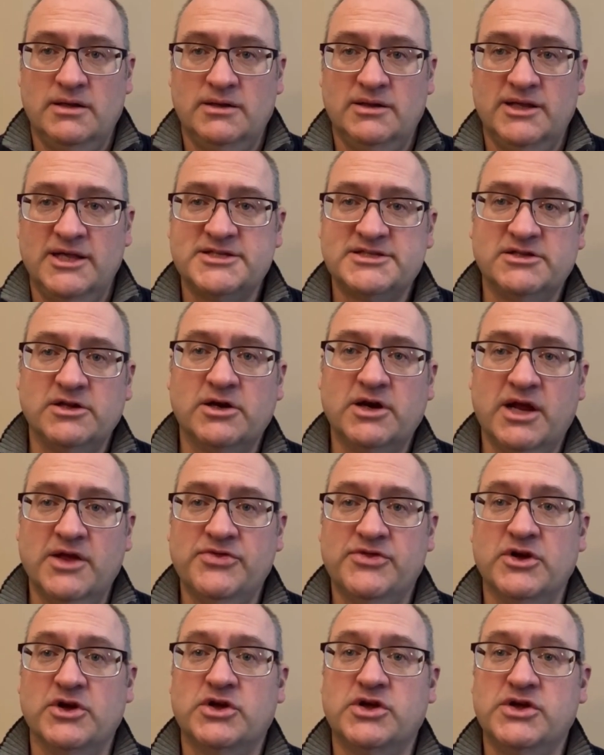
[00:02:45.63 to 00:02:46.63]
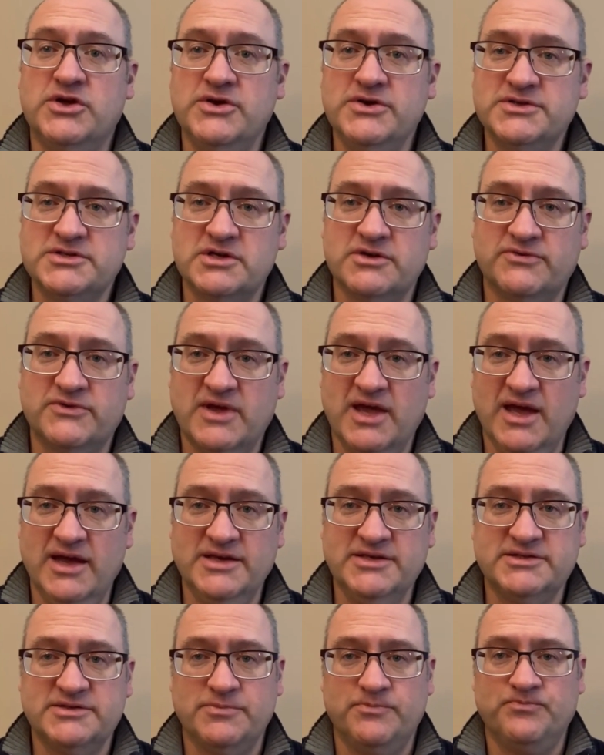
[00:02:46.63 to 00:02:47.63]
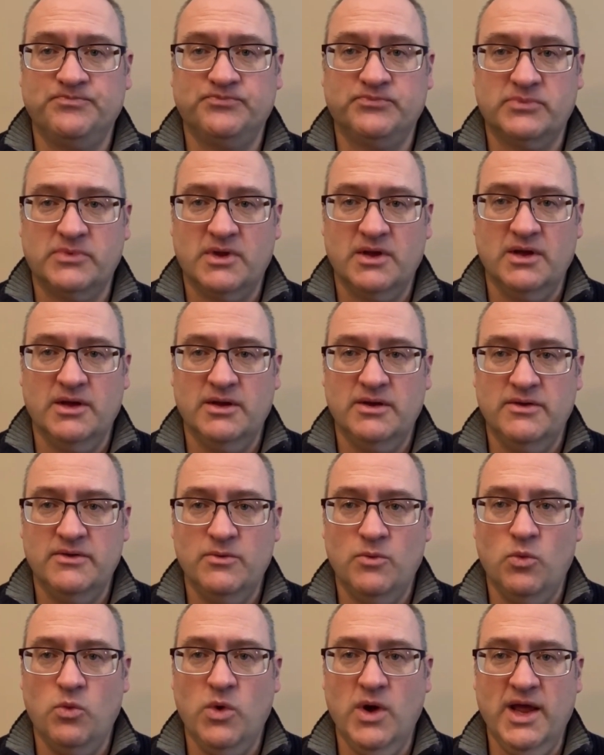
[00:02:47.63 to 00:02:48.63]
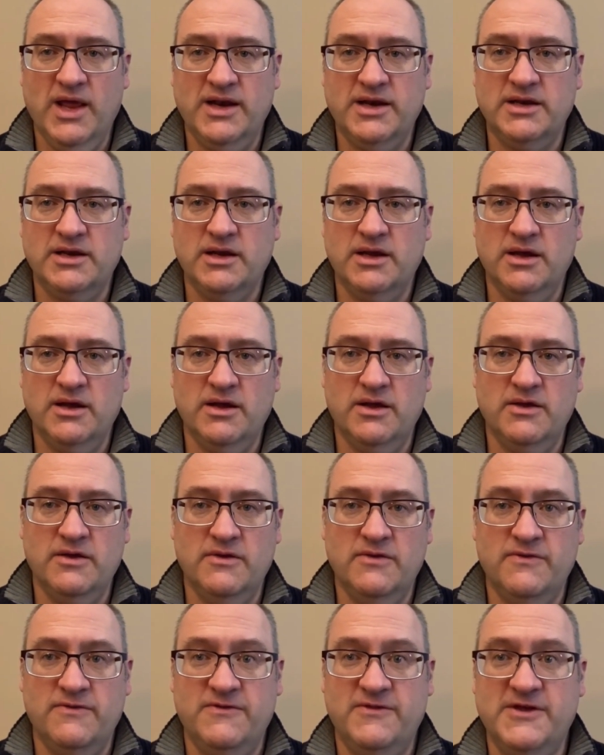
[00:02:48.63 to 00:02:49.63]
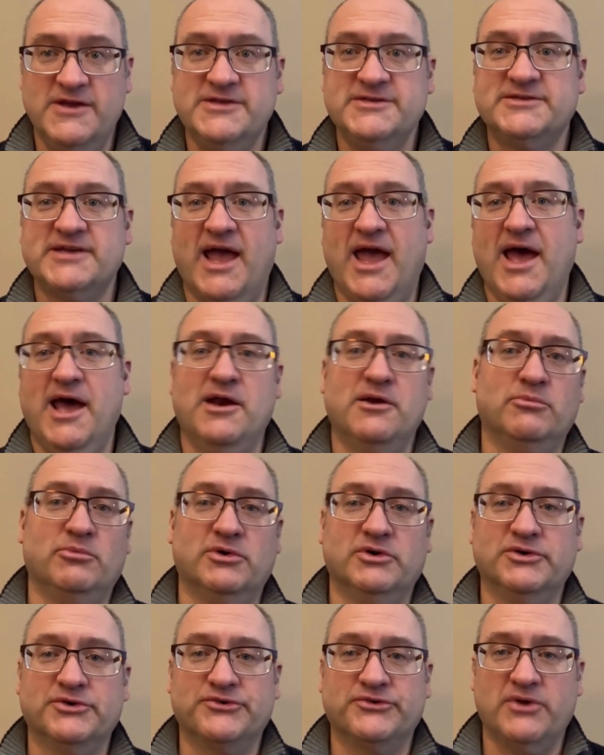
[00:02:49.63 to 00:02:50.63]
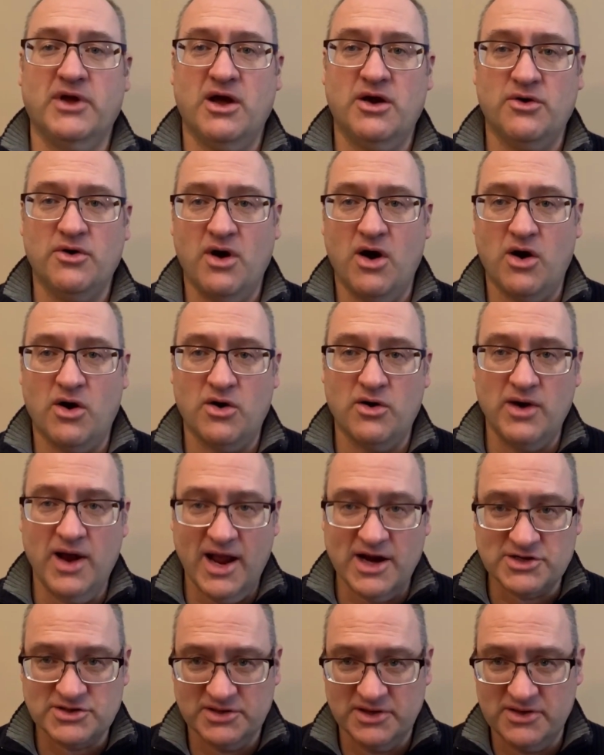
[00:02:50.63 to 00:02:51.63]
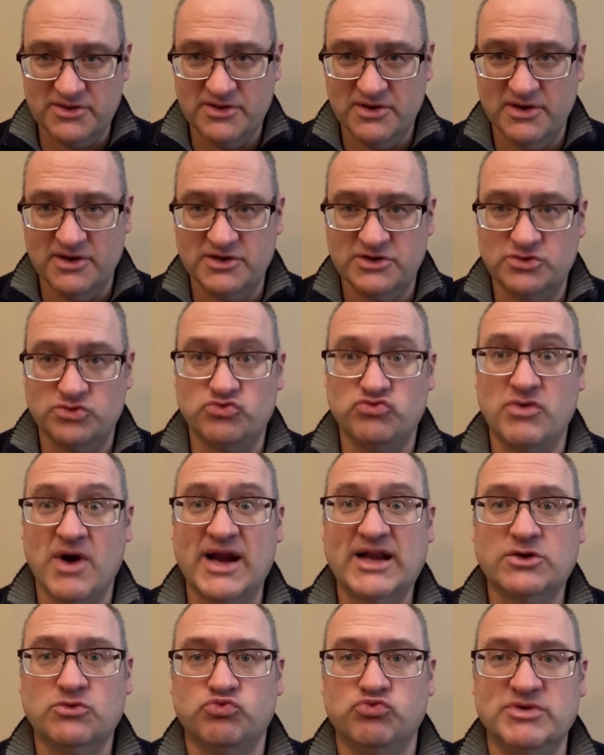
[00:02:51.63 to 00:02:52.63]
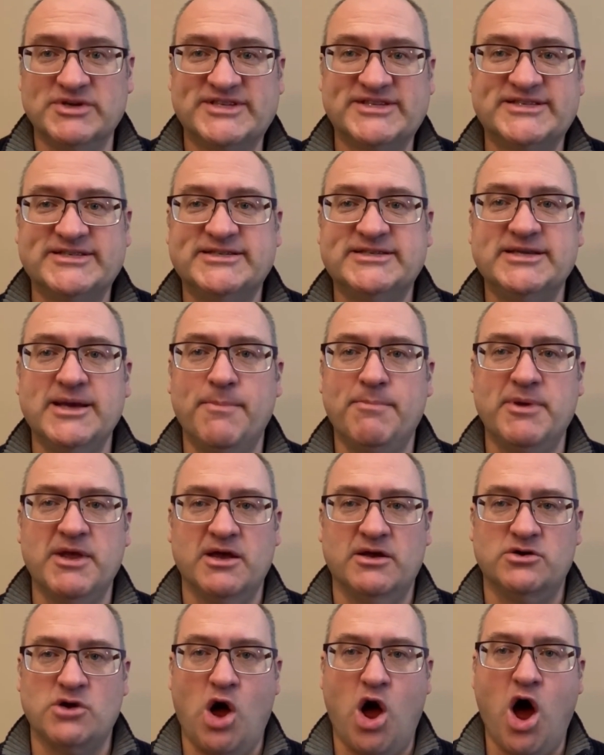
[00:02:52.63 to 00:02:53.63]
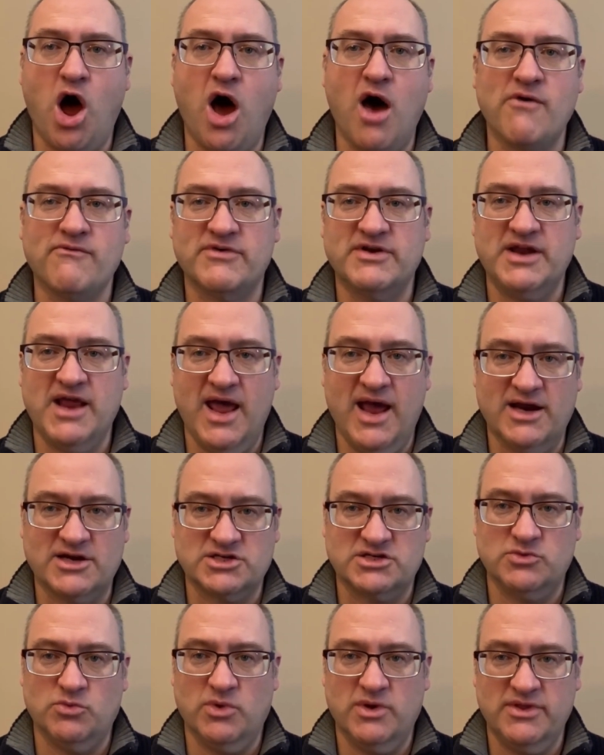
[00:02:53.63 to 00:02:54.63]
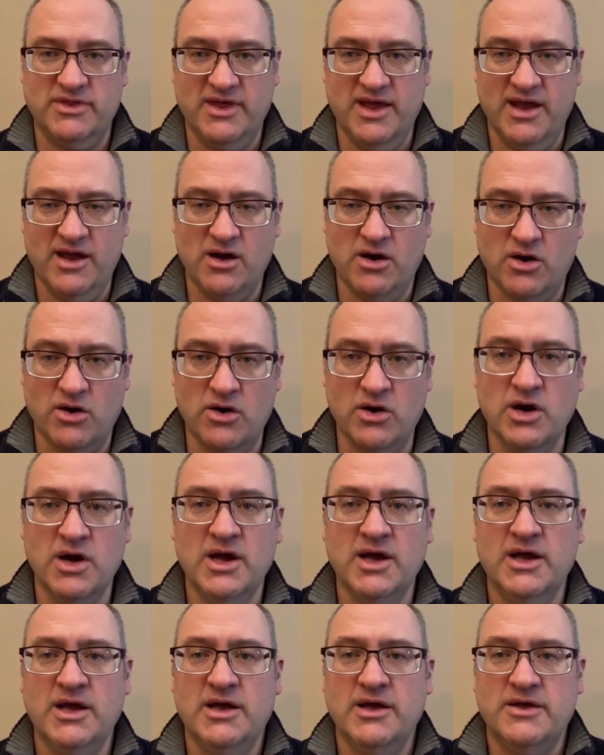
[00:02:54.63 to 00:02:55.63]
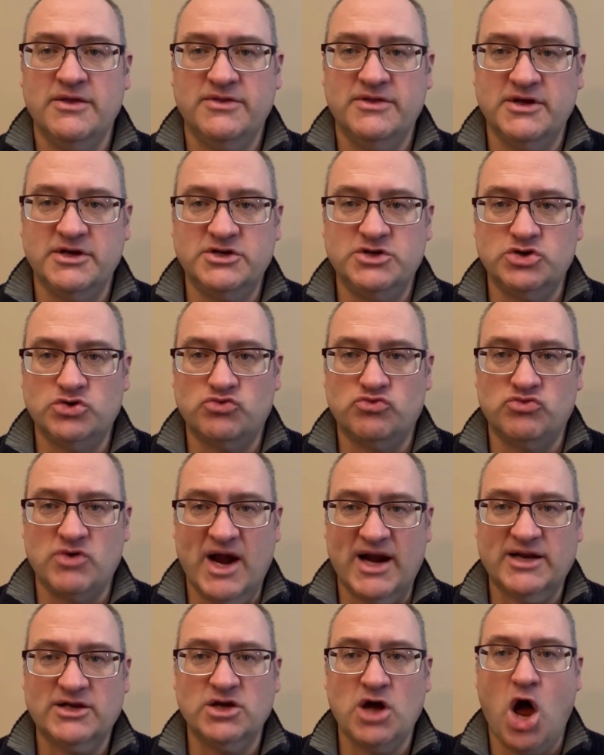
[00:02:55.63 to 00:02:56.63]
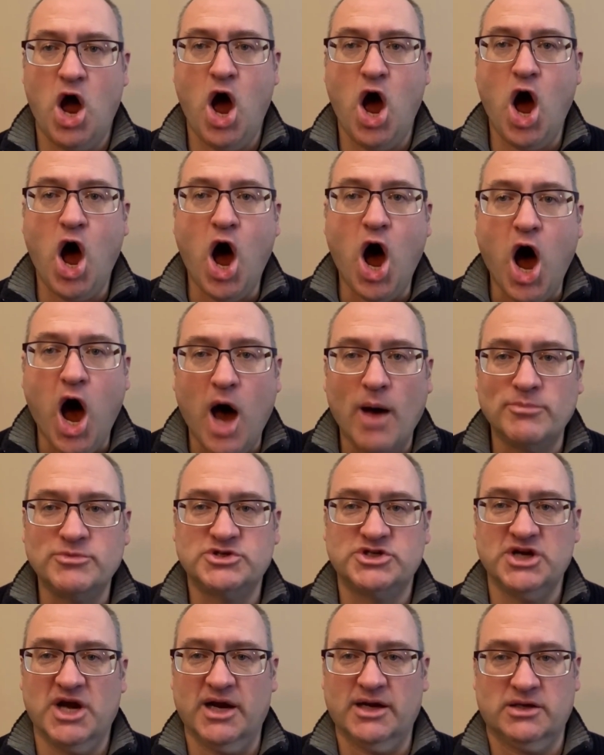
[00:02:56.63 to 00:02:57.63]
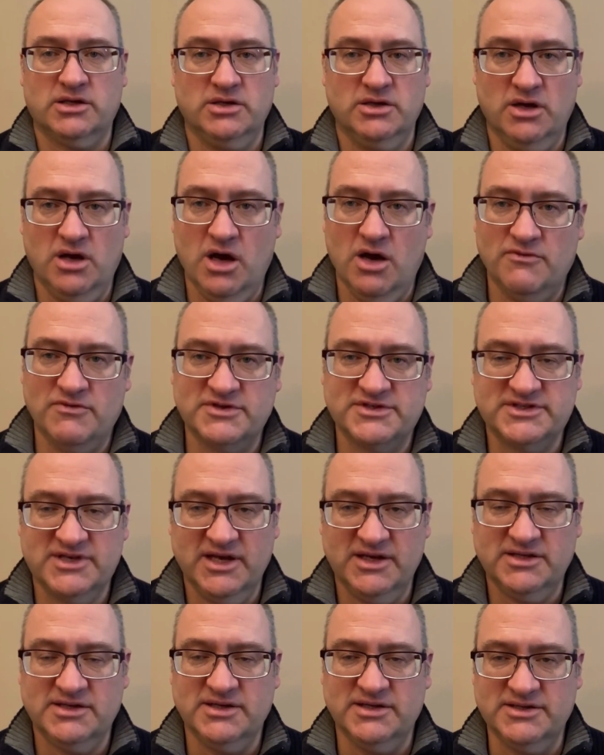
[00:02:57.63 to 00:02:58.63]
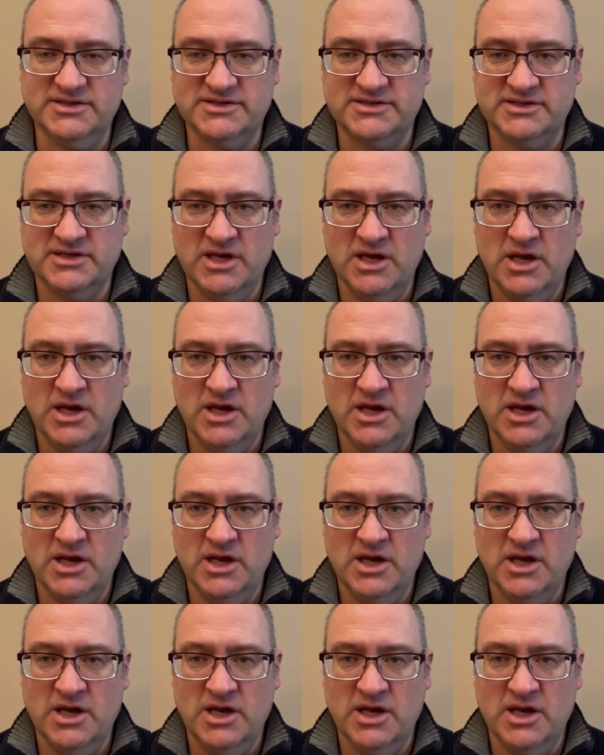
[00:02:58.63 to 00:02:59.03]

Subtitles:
Let's look at the accusative case when these animals now are actually the direct recipient of an action, when they are the direct object of a sentence.